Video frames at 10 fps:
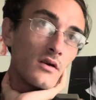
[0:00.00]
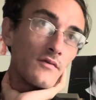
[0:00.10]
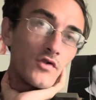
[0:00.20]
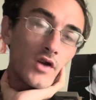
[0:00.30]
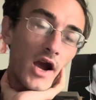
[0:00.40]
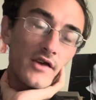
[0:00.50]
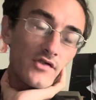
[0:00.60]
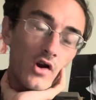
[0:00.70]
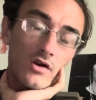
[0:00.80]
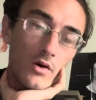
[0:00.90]
if you guys
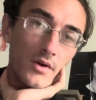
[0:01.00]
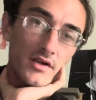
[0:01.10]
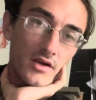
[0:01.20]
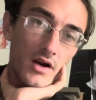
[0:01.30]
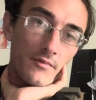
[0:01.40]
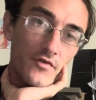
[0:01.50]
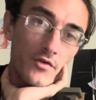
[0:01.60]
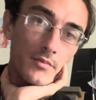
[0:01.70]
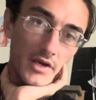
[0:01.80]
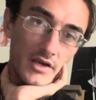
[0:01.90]
are going to come for
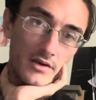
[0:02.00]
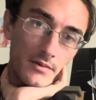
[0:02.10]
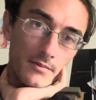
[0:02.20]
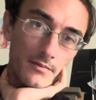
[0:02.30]
me